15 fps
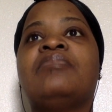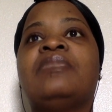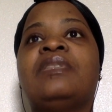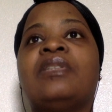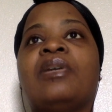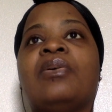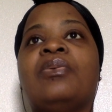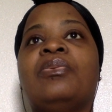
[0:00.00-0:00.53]

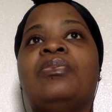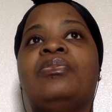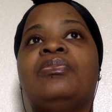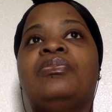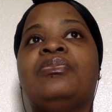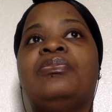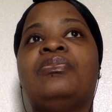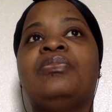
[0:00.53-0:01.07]
So,
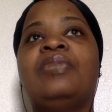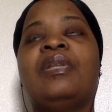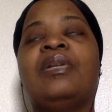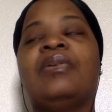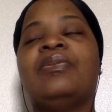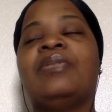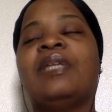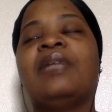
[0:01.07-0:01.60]
you
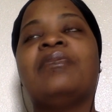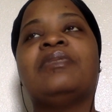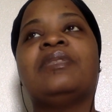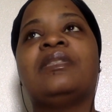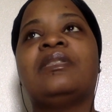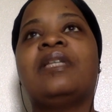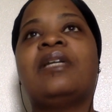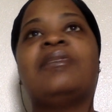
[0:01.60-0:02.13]
know, that was
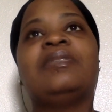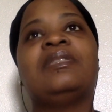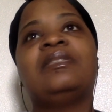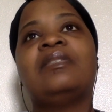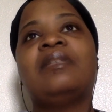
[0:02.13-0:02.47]
that was.